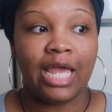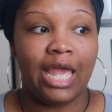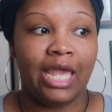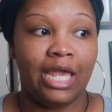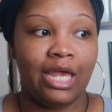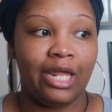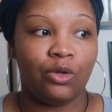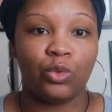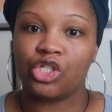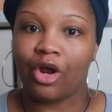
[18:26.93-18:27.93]

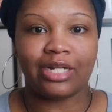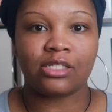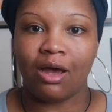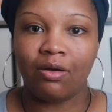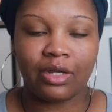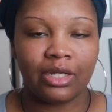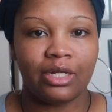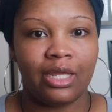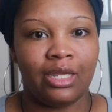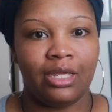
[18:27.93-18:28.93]
and we started talking,
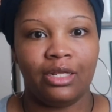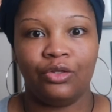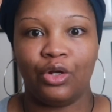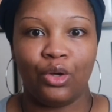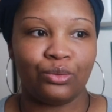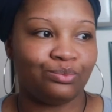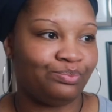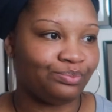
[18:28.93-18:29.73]
and you know,